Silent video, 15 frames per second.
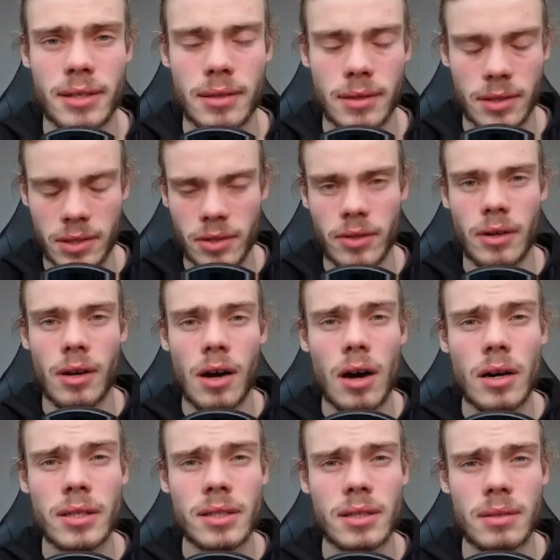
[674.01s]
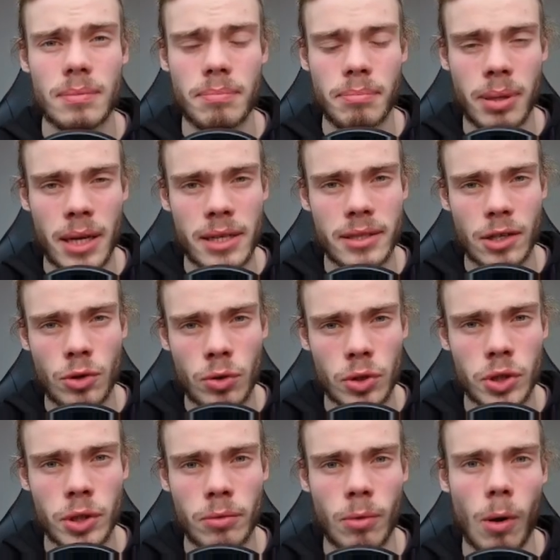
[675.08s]
So the loss plays a
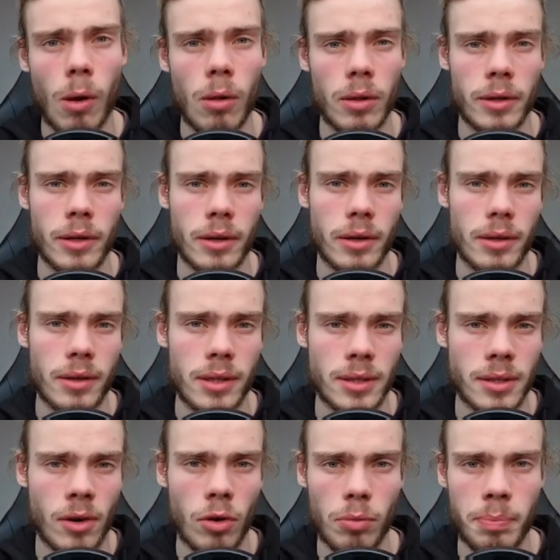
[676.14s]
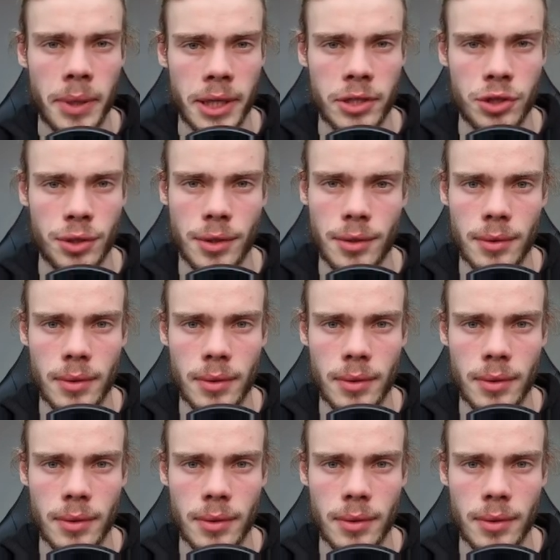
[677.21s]
crucial role in this whole picture.